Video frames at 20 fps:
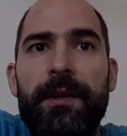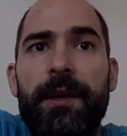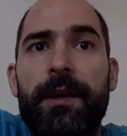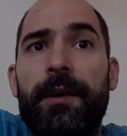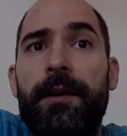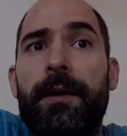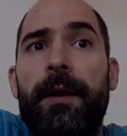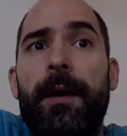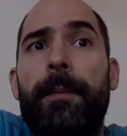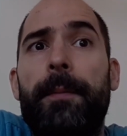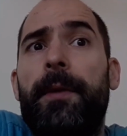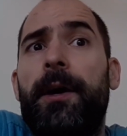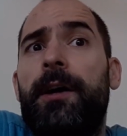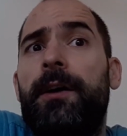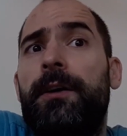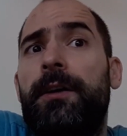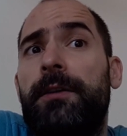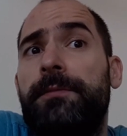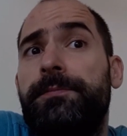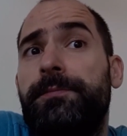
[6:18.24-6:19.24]
Yeah,
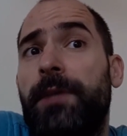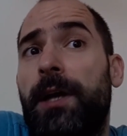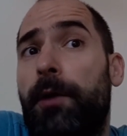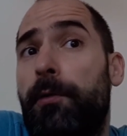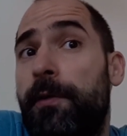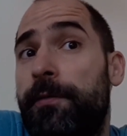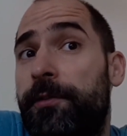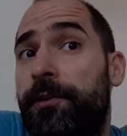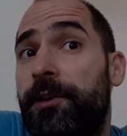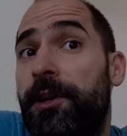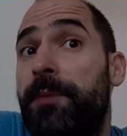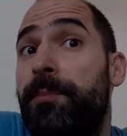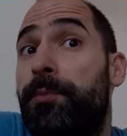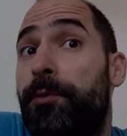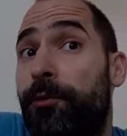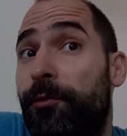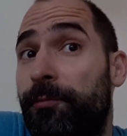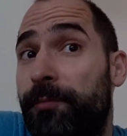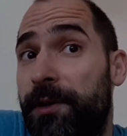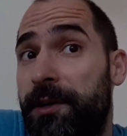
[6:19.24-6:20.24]
however, the
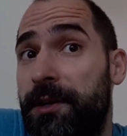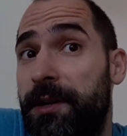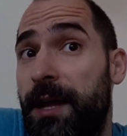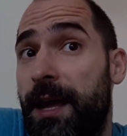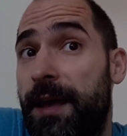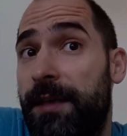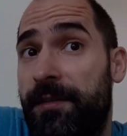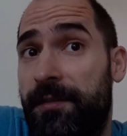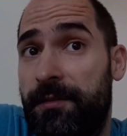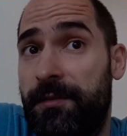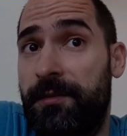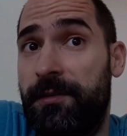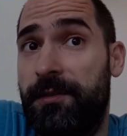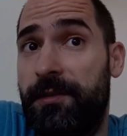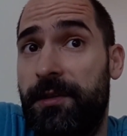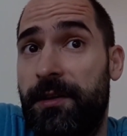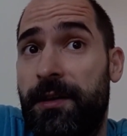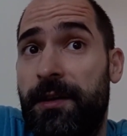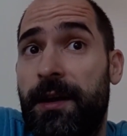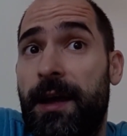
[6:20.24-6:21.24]
improvement
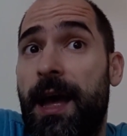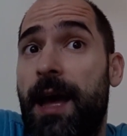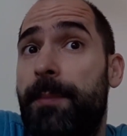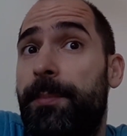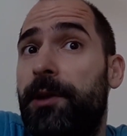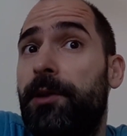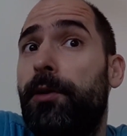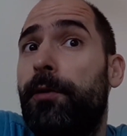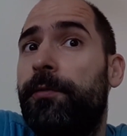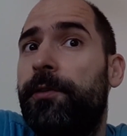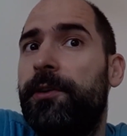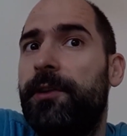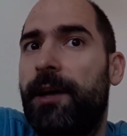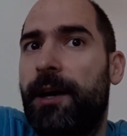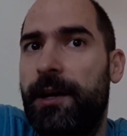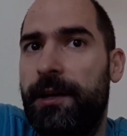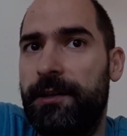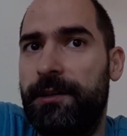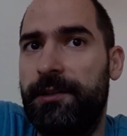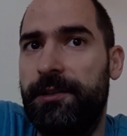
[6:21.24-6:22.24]
hasn't happened
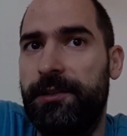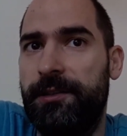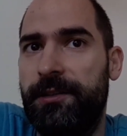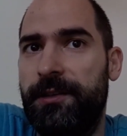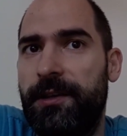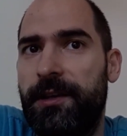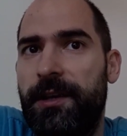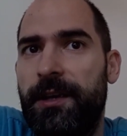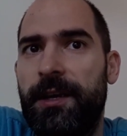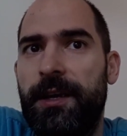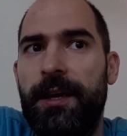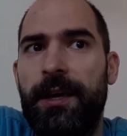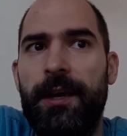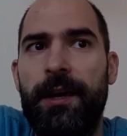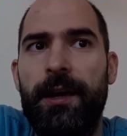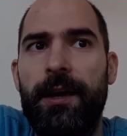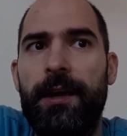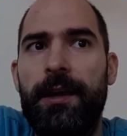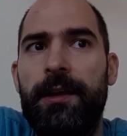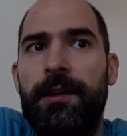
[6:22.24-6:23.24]
overnight.
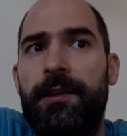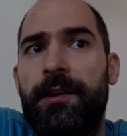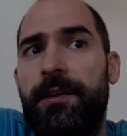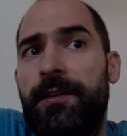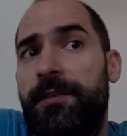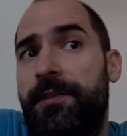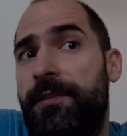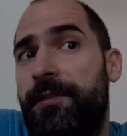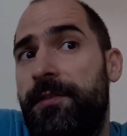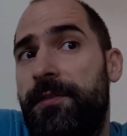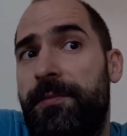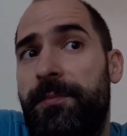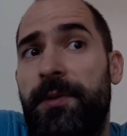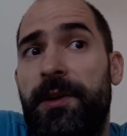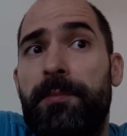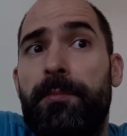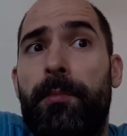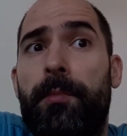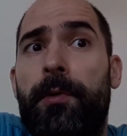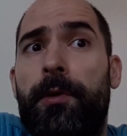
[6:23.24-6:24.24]
It has
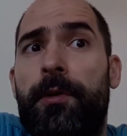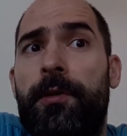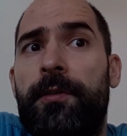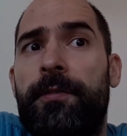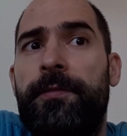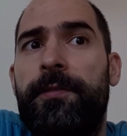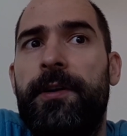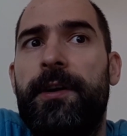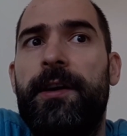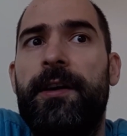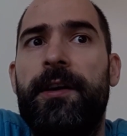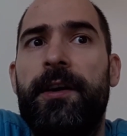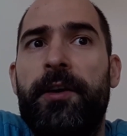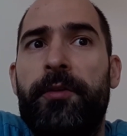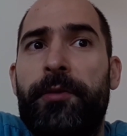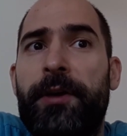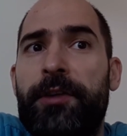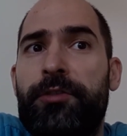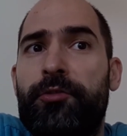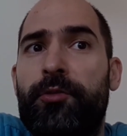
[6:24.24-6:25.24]
been more of a
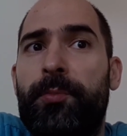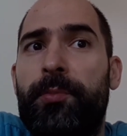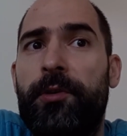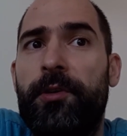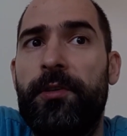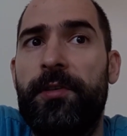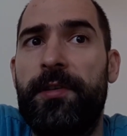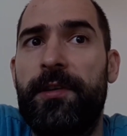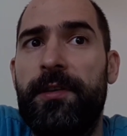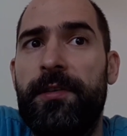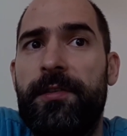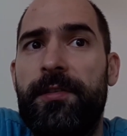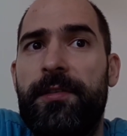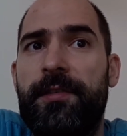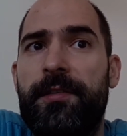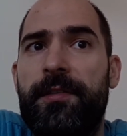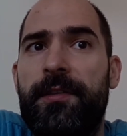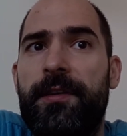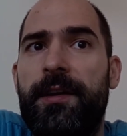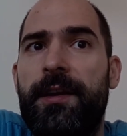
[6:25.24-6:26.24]
gradual
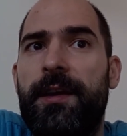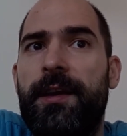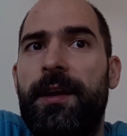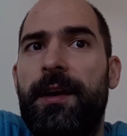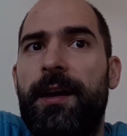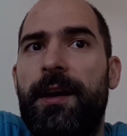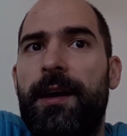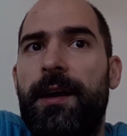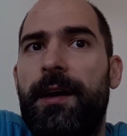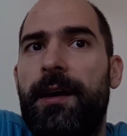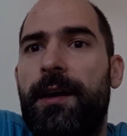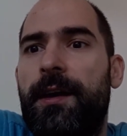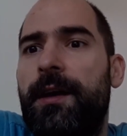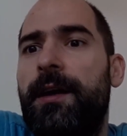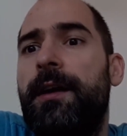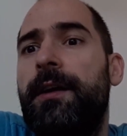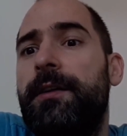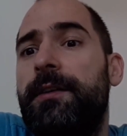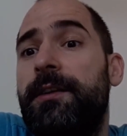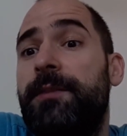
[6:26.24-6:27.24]
process,
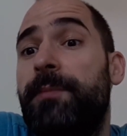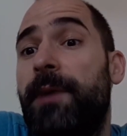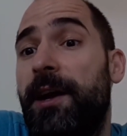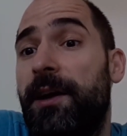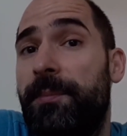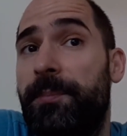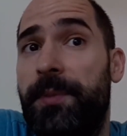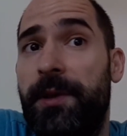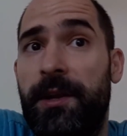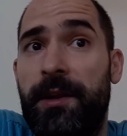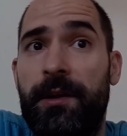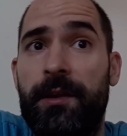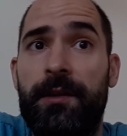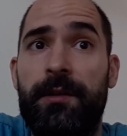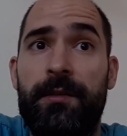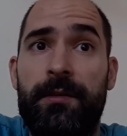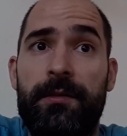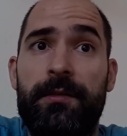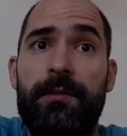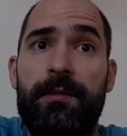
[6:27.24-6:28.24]
and in my
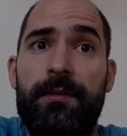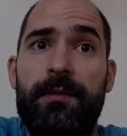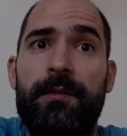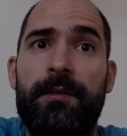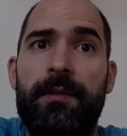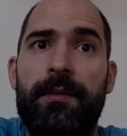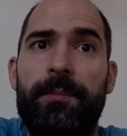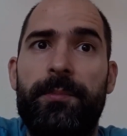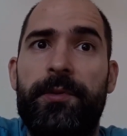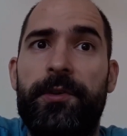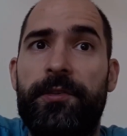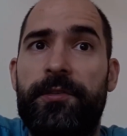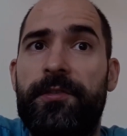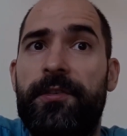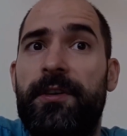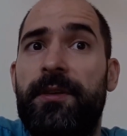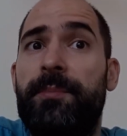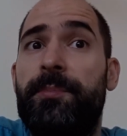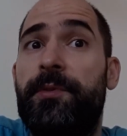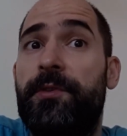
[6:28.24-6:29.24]
opinion,
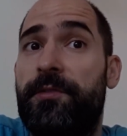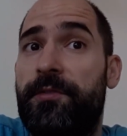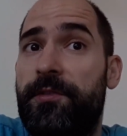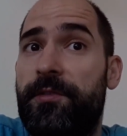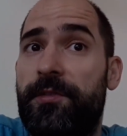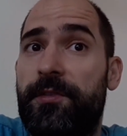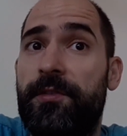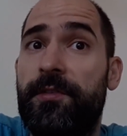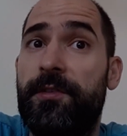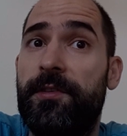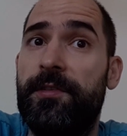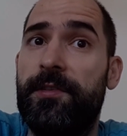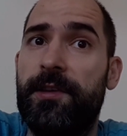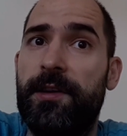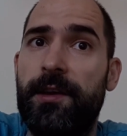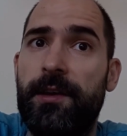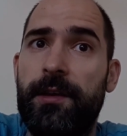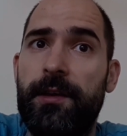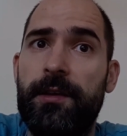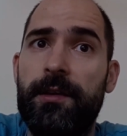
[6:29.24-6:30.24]
personally, persistence is
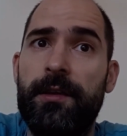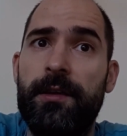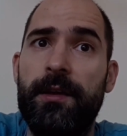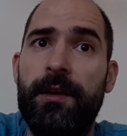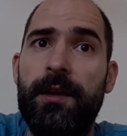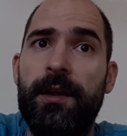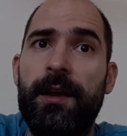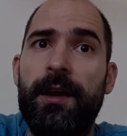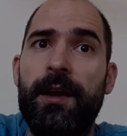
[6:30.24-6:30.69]
key.